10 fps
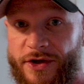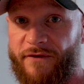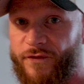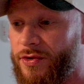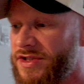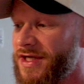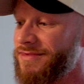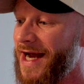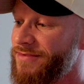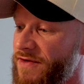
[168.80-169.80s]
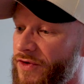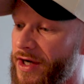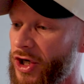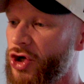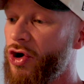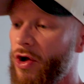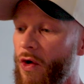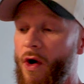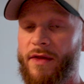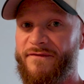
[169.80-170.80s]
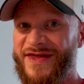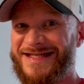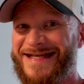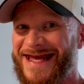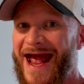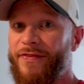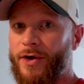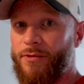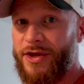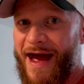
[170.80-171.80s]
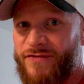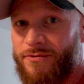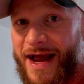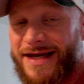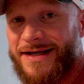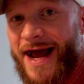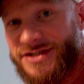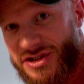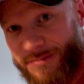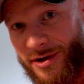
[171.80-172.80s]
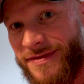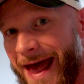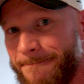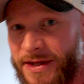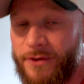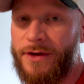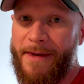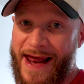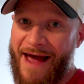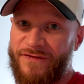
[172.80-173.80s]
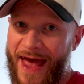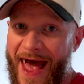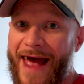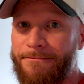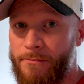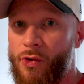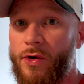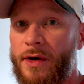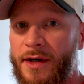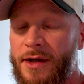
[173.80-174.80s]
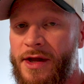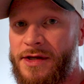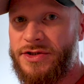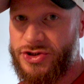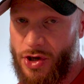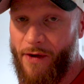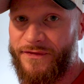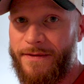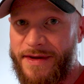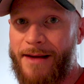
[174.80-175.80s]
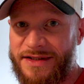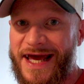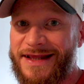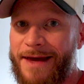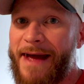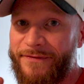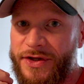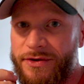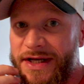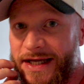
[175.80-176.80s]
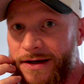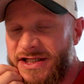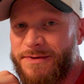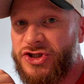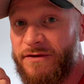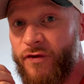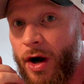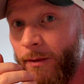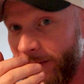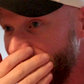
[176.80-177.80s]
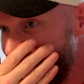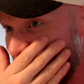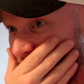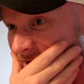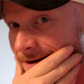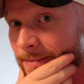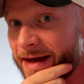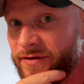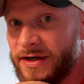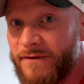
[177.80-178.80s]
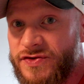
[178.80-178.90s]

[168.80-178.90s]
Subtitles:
on your food. And sometimes if you're gonna cook all of this together, what you have to recognize is per that meal, you might have to add more salt to be able to get the amount that you need, especially for our women that never end up having enough